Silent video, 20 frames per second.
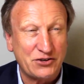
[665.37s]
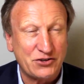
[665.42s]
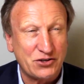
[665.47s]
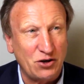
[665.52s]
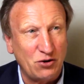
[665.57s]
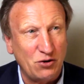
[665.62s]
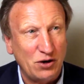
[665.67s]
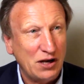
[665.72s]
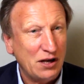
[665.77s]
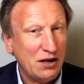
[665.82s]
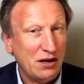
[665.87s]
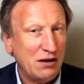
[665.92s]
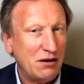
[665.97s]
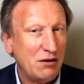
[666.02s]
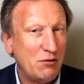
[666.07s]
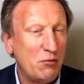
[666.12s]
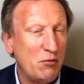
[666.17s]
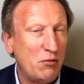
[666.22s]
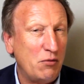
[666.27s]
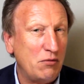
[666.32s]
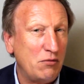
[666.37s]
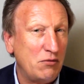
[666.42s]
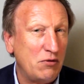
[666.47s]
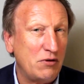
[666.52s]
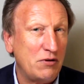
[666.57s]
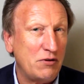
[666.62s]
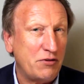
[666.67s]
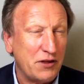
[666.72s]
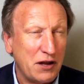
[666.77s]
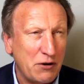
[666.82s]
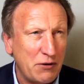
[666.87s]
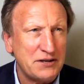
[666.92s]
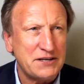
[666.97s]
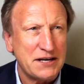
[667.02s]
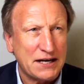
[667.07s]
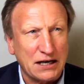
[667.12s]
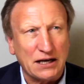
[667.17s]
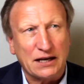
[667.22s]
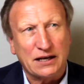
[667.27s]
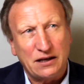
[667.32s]
So
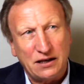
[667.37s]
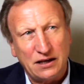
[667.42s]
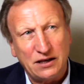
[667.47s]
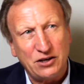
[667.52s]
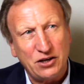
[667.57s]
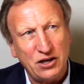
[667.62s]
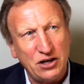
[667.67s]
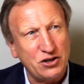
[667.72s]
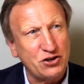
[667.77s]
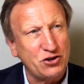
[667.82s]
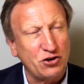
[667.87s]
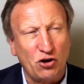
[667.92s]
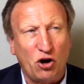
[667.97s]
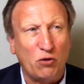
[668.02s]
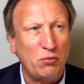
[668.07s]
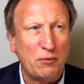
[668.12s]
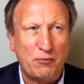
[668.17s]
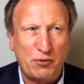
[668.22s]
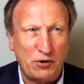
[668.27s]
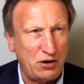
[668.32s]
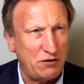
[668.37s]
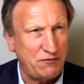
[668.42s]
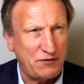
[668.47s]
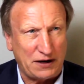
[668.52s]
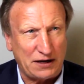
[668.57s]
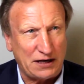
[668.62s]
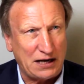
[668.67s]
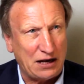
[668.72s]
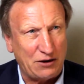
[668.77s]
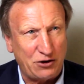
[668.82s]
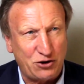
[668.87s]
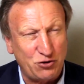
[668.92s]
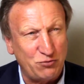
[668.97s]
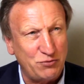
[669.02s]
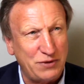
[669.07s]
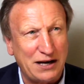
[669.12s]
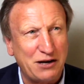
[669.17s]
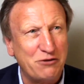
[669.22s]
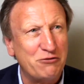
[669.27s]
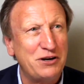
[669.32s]
theoretically, it should all be perfect now. There shouldn't
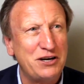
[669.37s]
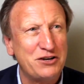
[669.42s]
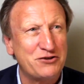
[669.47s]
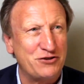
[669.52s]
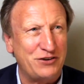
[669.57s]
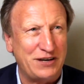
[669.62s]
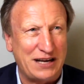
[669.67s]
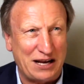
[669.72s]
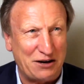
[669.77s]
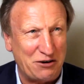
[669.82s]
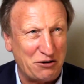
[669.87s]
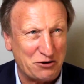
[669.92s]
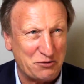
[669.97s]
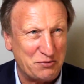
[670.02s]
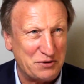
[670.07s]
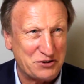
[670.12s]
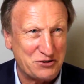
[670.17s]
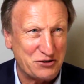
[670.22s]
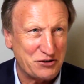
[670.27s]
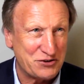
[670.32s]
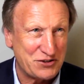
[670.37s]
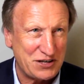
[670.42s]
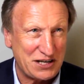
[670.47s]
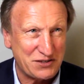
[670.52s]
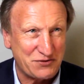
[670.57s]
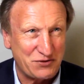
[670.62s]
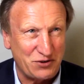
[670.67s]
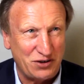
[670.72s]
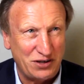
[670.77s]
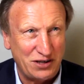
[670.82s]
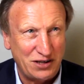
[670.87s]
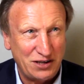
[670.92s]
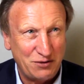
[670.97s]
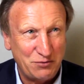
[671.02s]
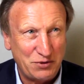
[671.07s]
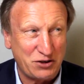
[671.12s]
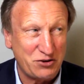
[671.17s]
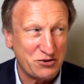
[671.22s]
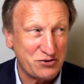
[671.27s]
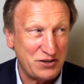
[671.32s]
be any reason now not to be successful,
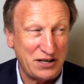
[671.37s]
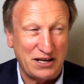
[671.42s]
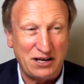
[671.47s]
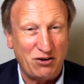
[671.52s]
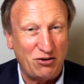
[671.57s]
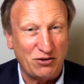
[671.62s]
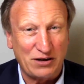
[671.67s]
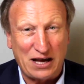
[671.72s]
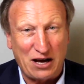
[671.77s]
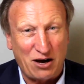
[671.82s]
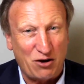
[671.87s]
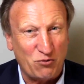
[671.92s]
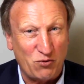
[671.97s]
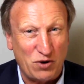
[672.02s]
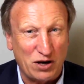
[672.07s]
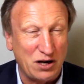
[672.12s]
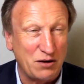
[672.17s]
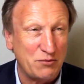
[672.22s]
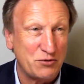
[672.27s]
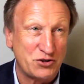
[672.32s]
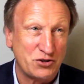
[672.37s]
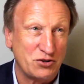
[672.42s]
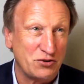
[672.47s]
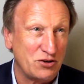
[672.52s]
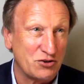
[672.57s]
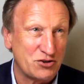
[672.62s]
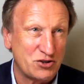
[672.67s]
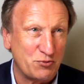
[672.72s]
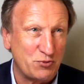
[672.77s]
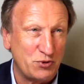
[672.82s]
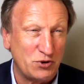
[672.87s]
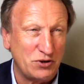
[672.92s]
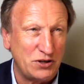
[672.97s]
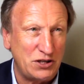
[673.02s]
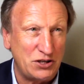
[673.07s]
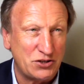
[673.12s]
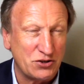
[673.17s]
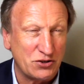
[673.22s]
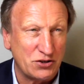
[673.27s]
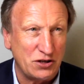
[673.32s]
because they all get on well. I'm sure they'll support
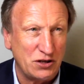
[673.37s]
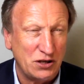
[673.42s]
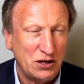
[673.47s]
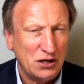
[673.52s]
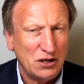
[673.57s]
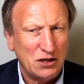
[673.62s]
each other.